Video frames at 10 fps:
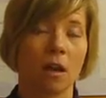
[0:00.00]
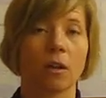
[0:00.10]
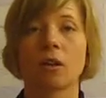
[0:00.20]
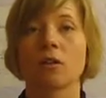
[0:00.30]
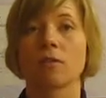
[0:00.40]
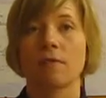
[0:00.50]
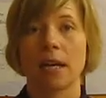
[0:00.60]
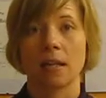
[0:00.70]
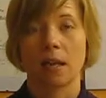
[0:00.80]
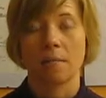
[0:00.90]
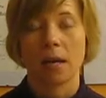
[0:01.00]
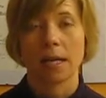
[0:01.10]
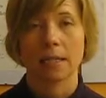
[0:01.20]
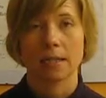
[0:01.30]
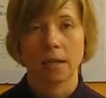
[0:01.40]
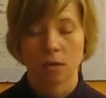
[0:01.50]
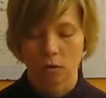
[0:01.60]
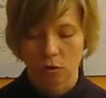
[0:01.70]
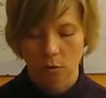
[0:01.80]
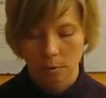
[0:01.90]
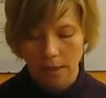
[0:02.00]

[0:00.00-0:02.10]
You can also find them at YouTube.